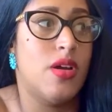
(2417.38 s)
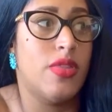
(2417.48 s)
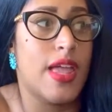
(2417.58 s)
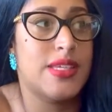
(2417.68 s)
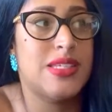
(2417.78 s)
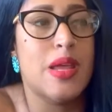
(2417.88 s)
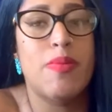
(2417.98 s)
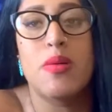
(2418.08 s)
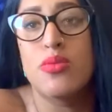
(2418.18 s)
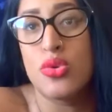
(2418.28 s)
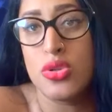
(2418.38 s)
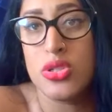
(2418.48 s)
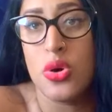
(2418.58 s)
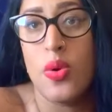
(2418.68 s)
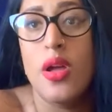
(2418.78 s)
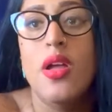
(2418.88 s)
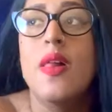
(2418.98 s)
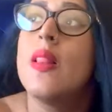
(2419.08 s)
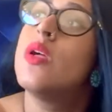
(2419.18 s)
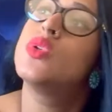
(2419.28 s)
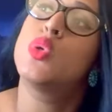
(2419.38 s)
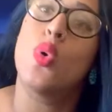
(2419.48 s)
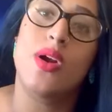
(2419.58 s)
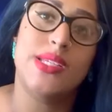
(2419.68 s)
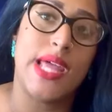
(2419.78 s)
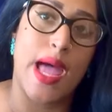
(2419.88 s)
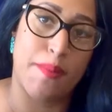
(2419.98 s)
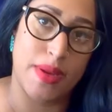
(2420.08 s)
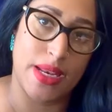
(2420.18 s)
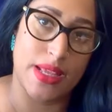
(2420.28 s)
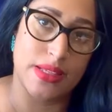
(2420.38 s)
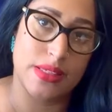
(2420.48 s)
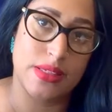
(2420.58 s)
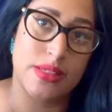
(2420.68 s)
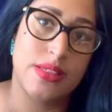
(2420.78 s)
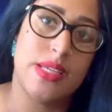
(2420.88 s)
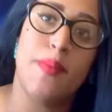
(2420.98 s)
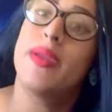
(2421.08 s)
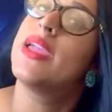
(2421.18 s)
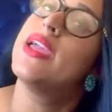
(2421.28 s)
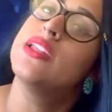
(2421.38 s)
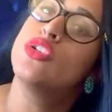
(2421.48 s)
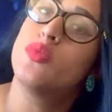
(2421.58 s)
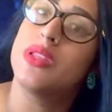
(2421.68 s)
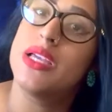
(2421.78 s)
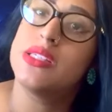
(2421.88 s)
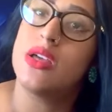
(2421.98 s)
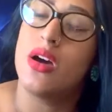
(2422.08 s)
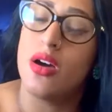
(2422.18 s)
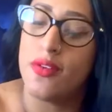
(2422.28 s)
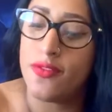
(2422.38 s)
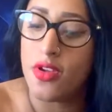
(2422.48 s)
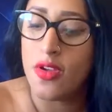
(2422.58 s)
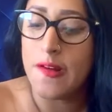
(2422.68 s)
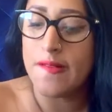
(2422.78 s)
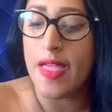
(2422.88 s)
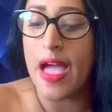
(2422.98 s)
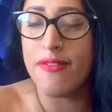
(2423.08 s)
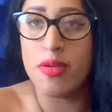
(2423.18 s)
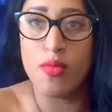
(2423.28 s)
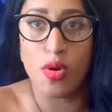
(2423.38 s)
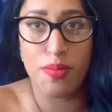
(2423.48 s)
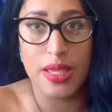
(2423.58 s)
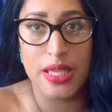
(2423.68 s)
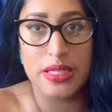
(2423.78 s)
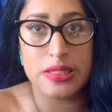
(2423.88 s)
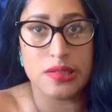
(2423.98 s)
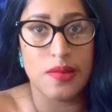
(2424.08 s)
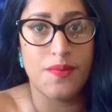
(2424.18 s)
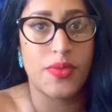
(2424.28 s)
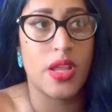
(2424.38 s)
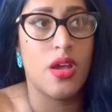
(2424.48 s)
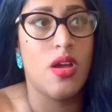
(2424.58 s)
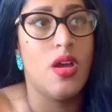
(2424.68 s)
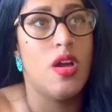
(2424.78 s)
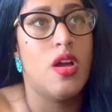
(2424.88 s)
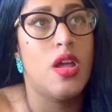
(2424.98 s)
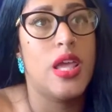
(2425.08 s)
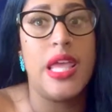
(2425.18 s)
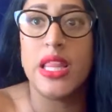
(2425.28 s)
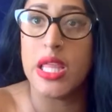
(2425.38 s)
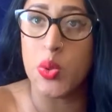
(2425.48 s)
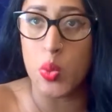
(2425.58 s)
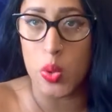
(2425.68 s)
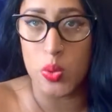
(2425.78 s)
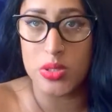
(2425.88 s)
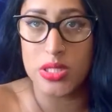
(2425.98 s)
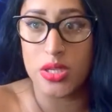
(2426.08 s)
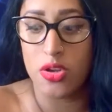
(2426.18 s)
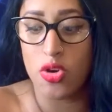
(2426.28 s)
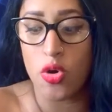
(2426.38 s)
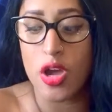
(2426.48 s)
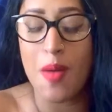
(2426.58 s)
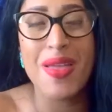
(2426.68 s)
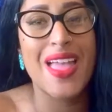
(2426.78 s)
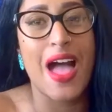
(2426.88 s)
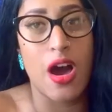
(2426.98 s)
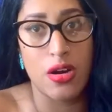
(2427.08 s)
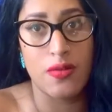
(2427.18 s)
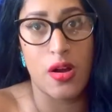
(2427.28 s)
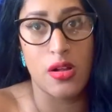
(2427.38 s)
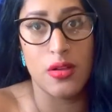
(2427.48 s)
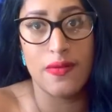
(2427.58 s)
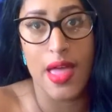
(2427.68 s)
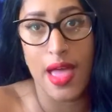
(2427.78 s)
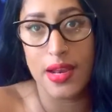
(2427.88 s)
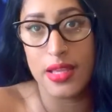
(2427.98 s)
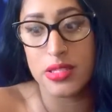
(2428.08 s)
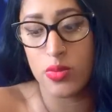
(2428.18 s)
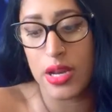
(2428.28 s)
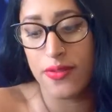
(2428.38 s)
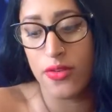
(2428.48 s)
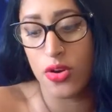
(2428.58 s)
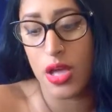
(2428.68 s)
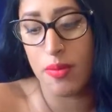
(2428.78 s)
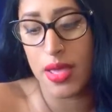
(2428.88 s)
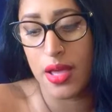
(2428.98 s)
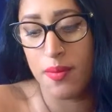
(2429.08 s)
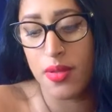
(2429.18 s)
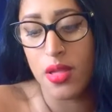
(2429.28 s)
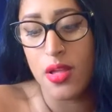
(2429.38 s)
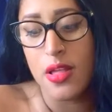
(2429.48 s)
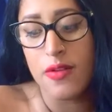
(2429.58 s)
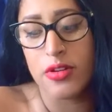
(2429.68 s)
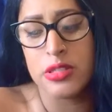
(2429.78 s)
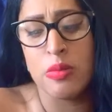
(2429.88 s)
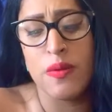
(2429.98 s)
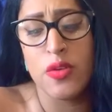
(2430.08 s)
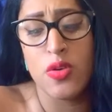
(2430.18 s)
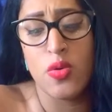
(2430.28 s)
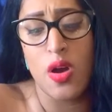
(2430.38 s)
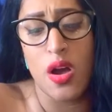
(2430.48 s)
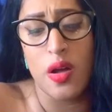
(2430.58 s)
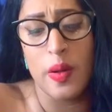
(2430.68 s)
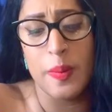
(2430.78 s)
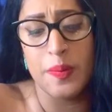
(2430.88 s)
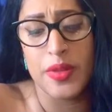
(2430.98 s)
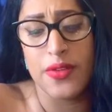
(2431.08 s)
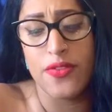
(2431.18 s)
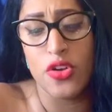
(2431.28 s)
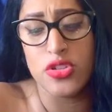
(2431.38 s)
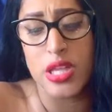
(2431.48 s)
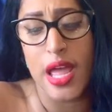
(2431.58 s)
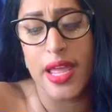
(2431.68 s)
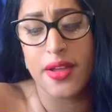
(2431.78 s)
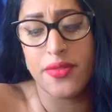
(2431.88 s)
like stepping more so towards happiness, stepping into a place of having more peace, healing wounds, you know, coming out of all of that is what I feel coming up. For some of you, it feels like,